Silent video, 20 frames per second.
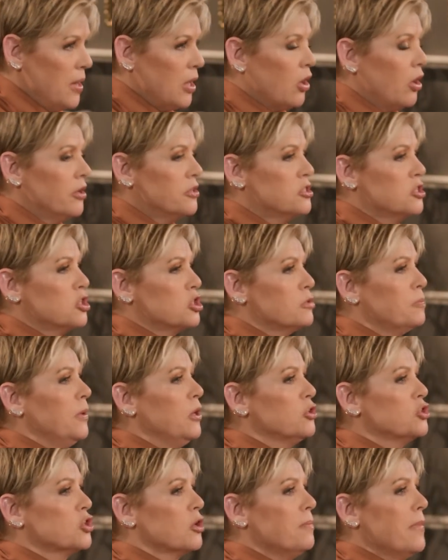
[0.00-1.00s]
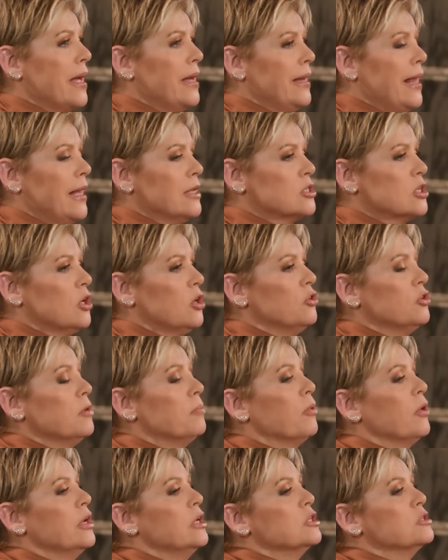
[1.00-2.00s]
Because the spiritual man has learned to
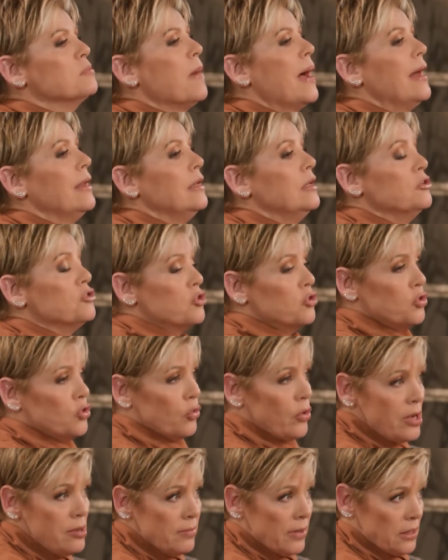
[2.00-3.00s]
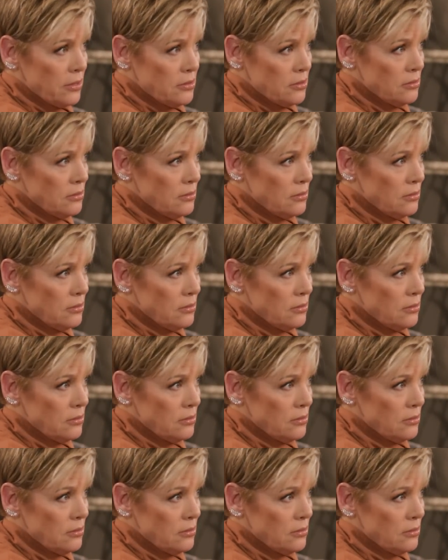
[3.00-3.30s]
bring his mind into agreement.